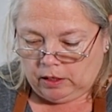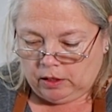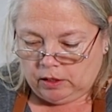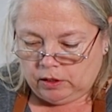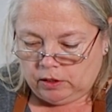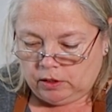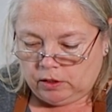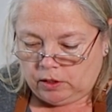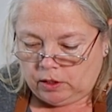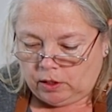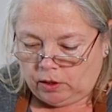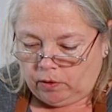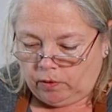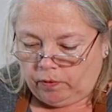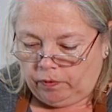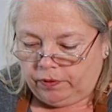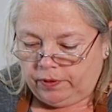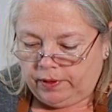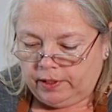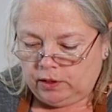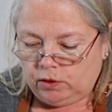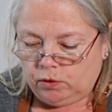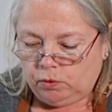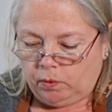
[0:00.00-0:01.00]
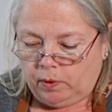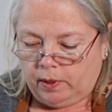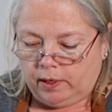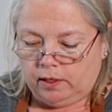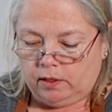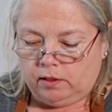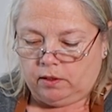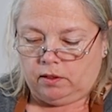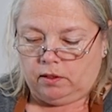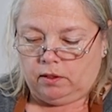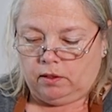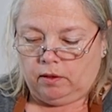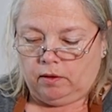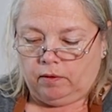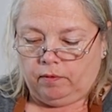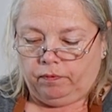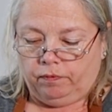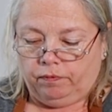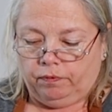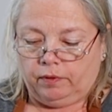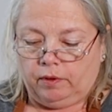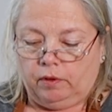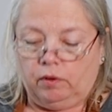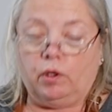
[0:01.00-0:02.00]
So this was
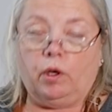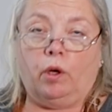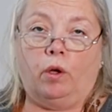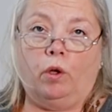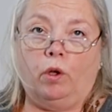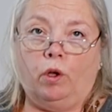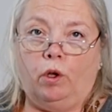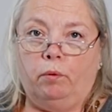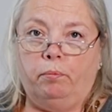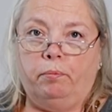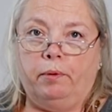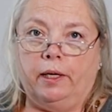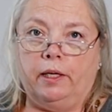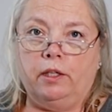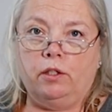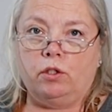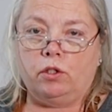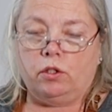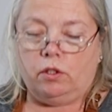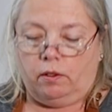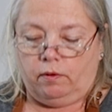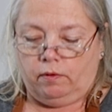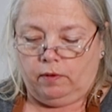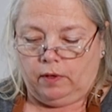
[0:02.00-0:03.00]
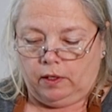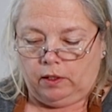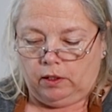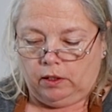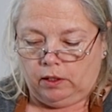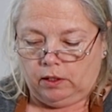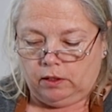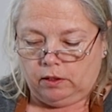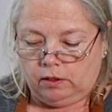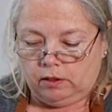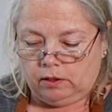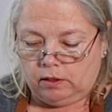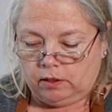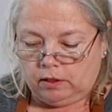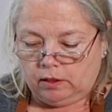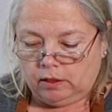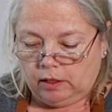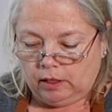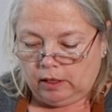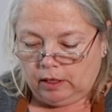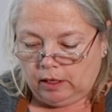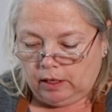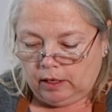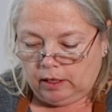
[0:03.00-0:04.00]
with a whole bunch of onions.
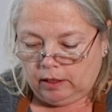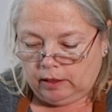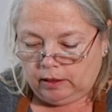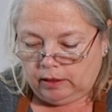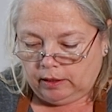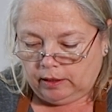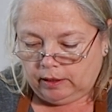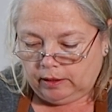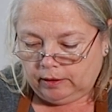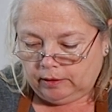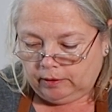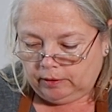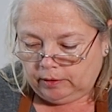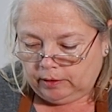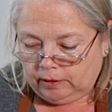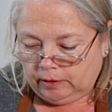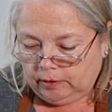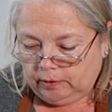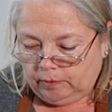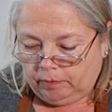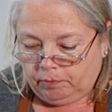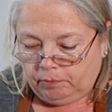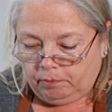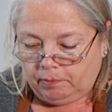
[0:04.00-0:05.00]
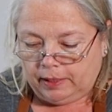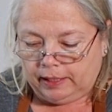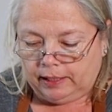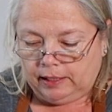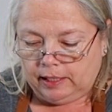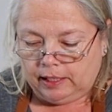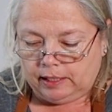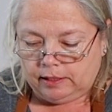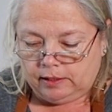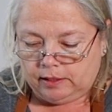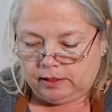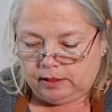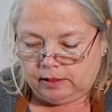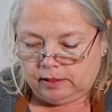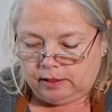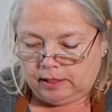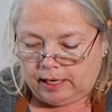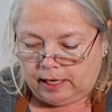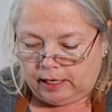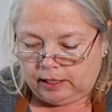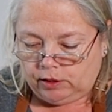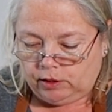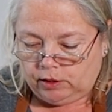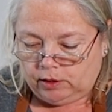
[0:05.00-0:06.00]
My guess is
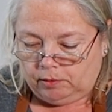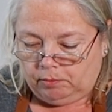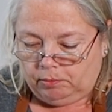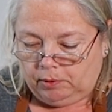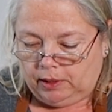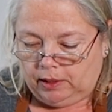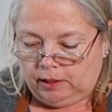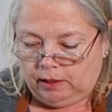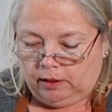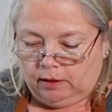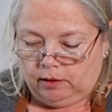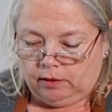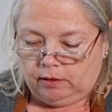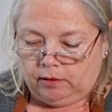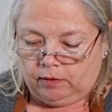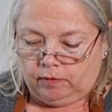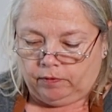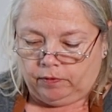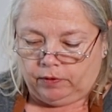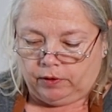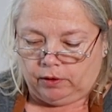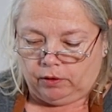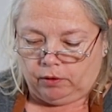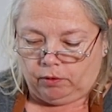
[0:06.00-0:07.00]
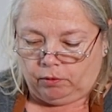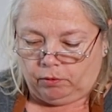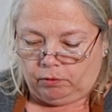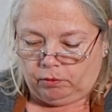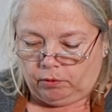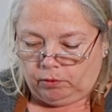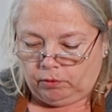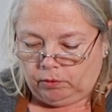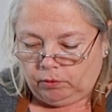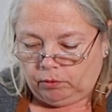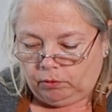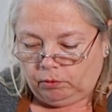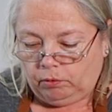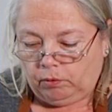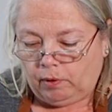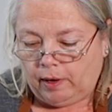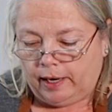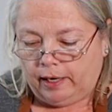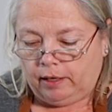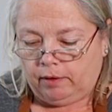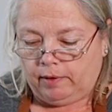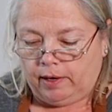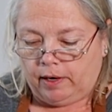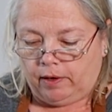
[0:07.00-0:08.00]
that should be
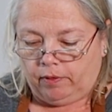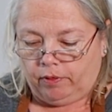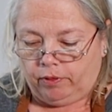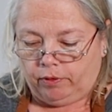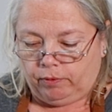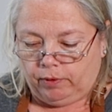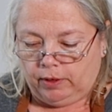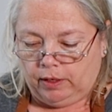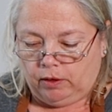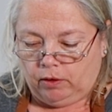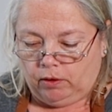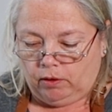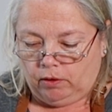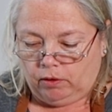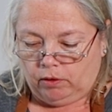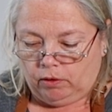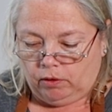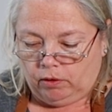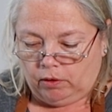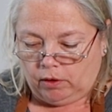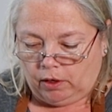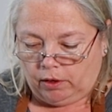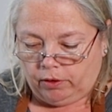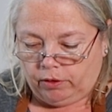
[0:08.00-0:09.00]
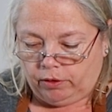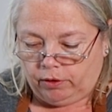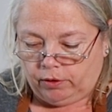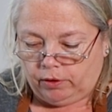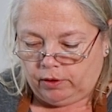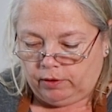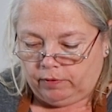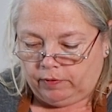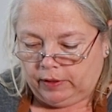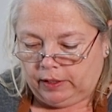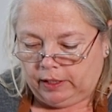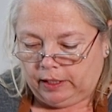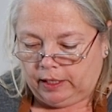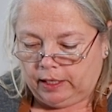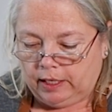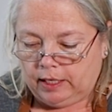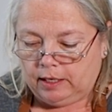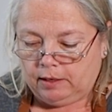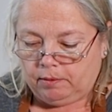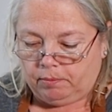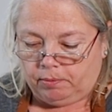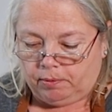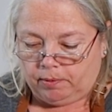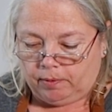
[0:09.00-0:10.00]
right around 1/3
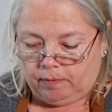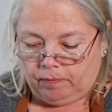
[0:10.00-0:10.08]
cup.